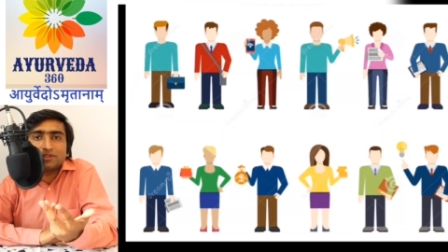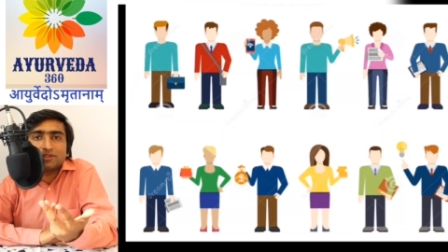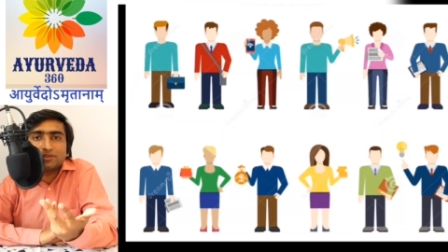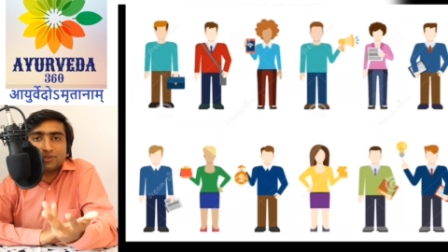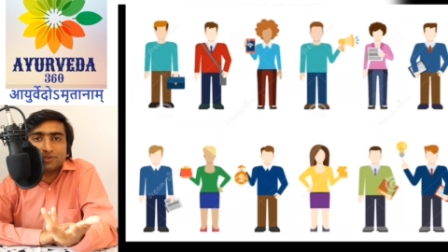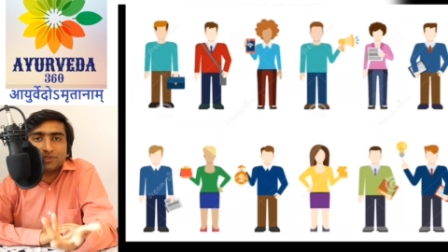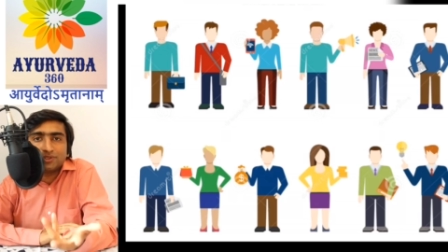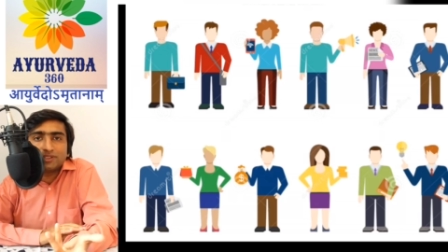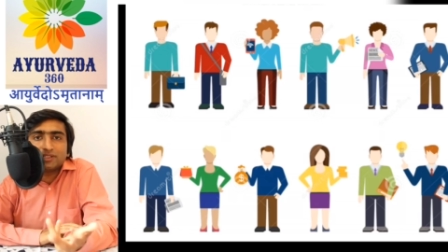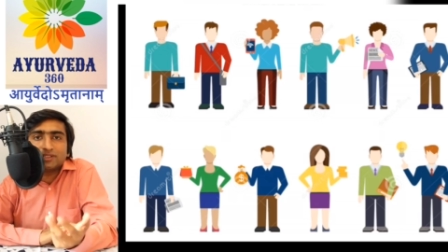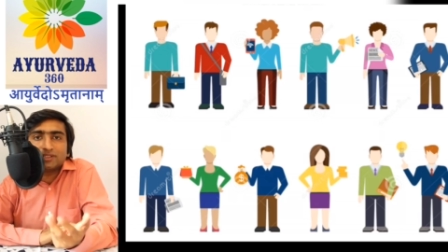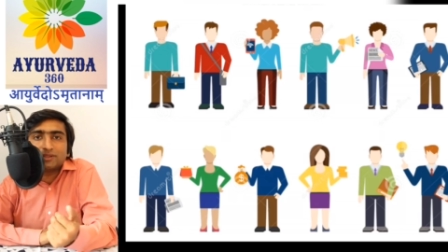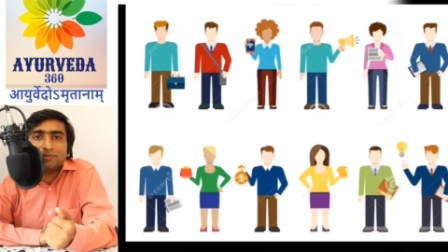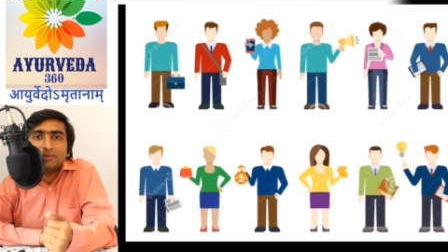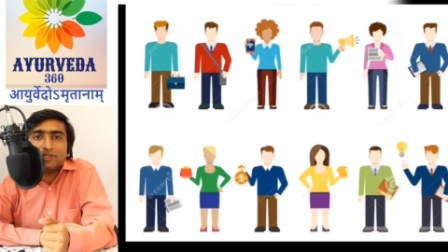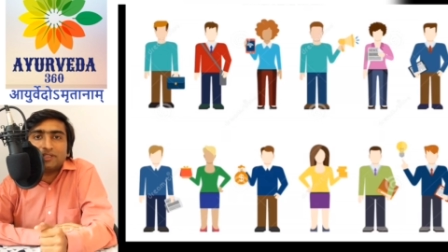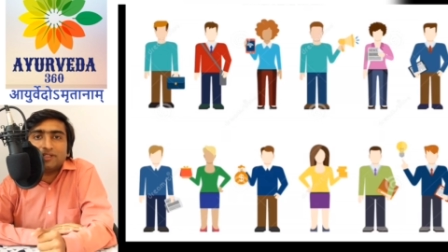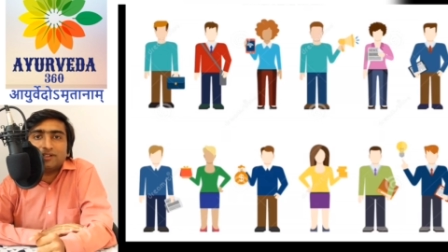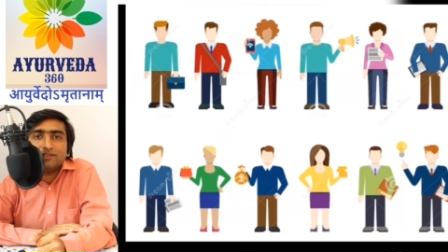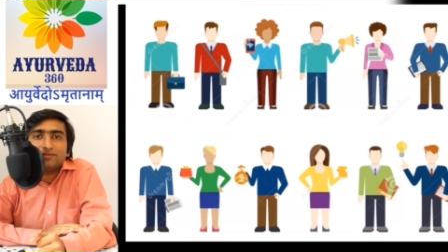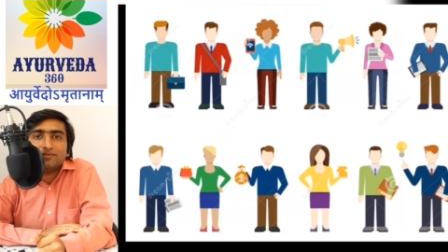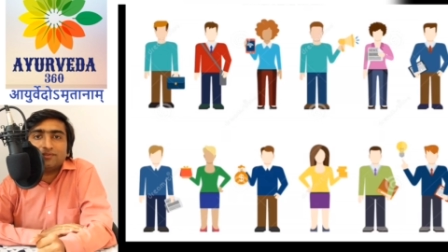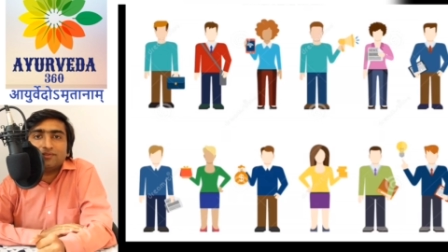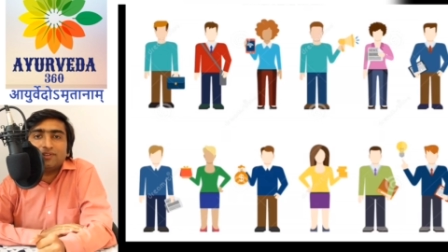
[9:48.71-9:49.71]
or Sushruta
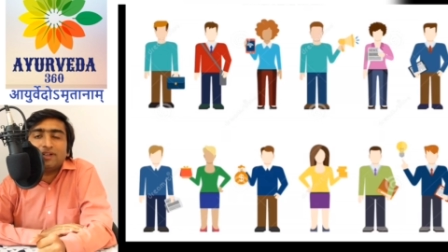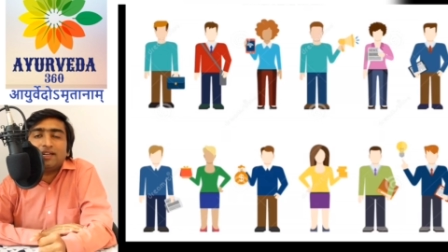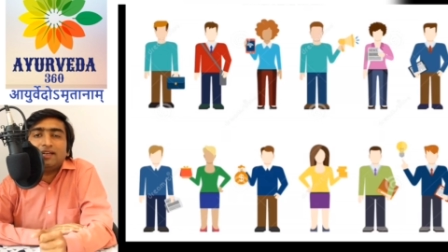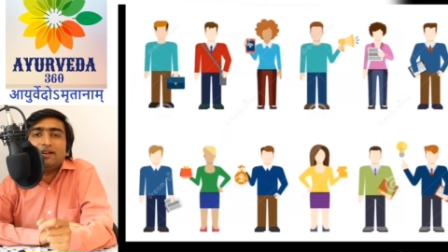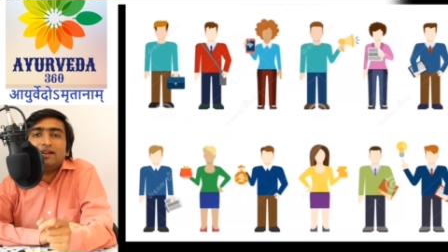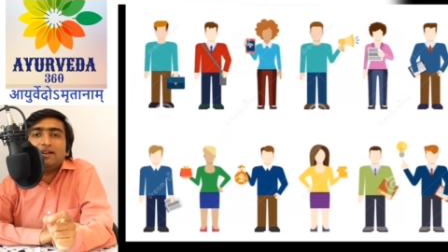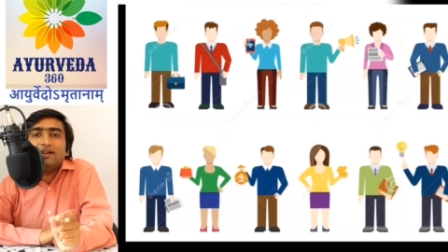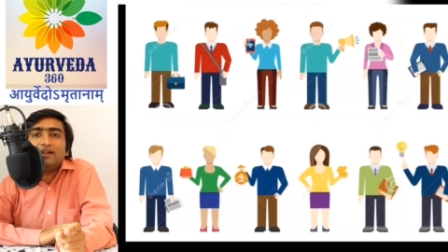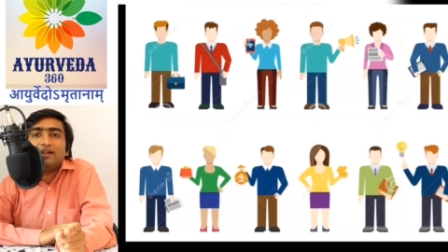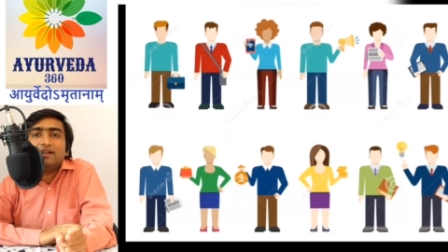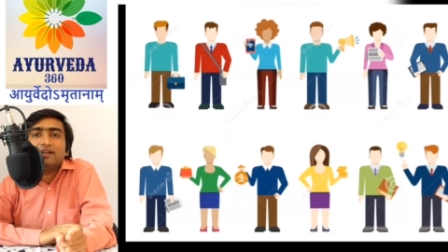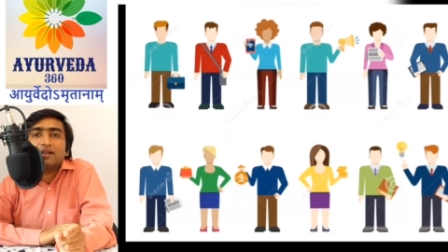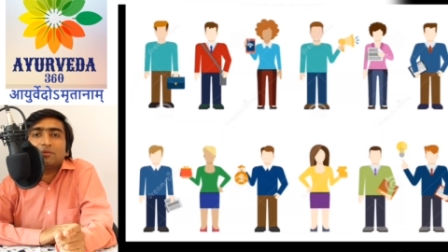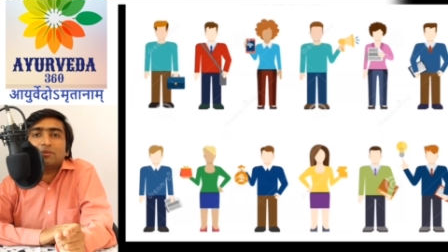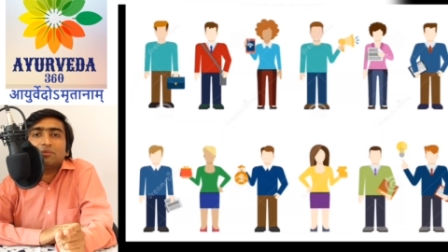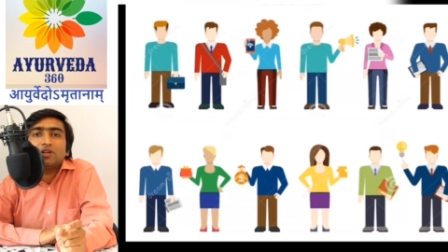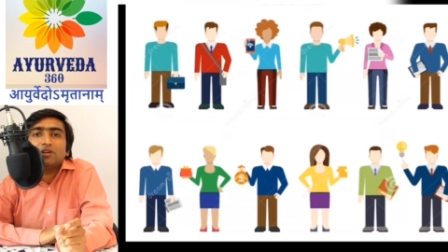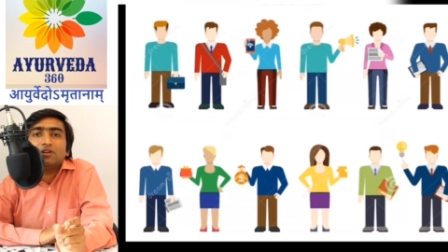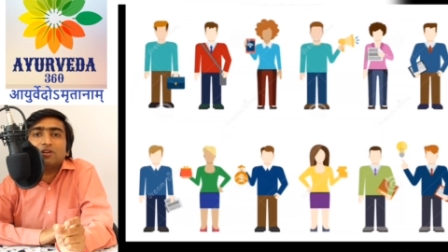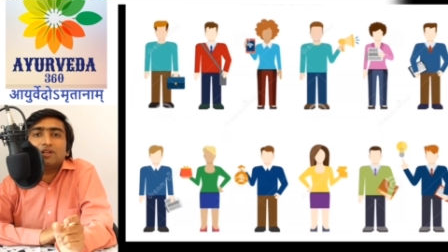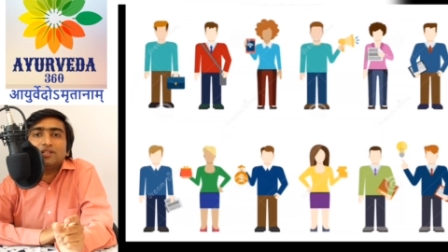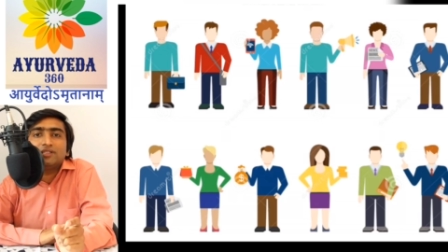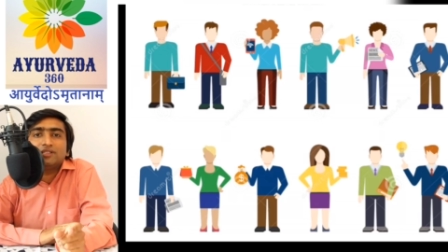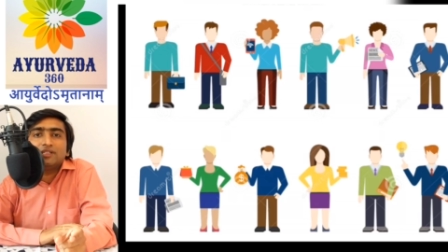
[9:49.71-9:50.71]
Samhita, when I read a
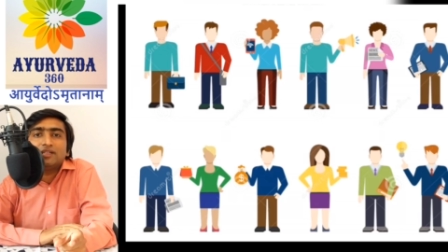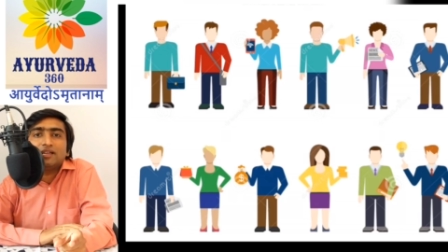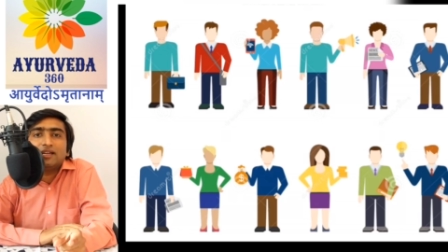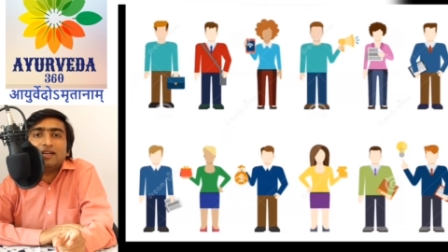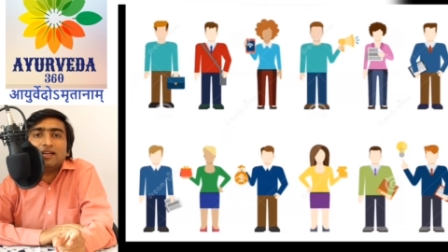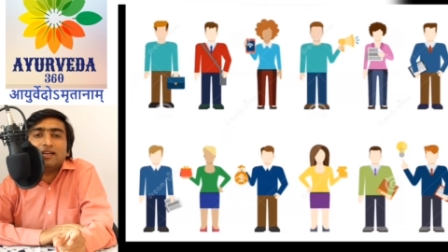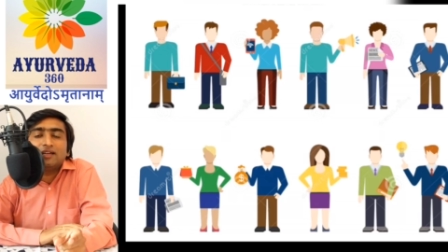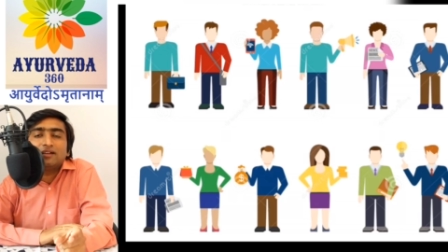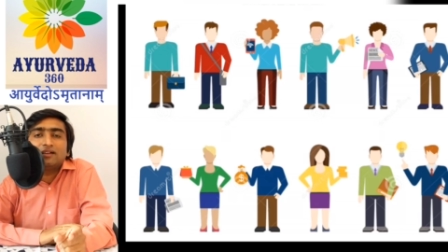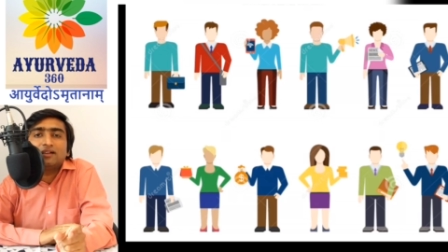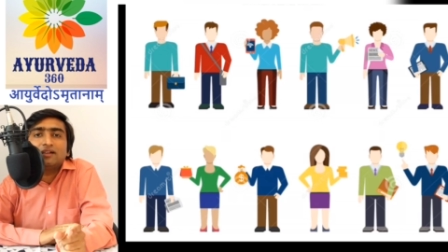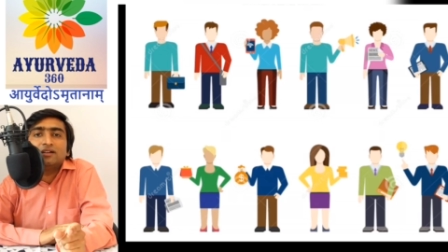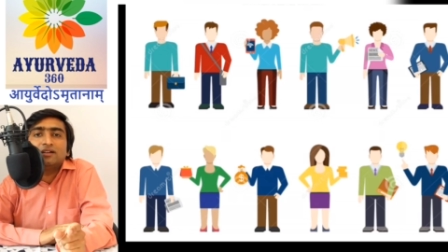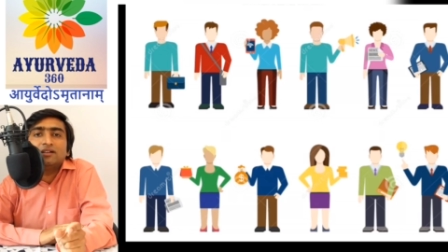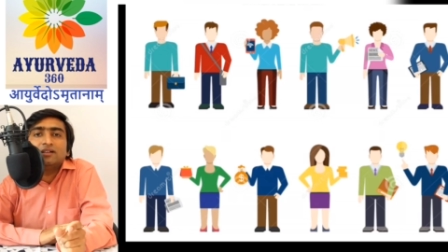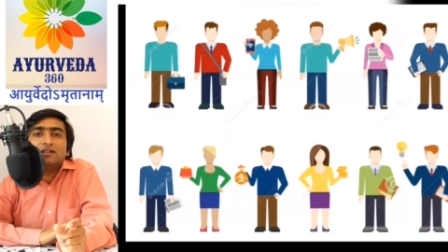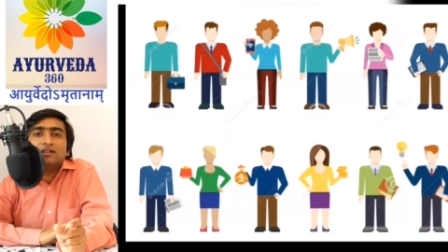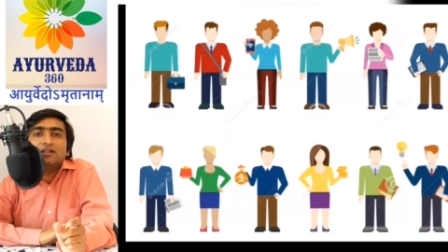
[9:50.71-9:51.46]
terminology like uh,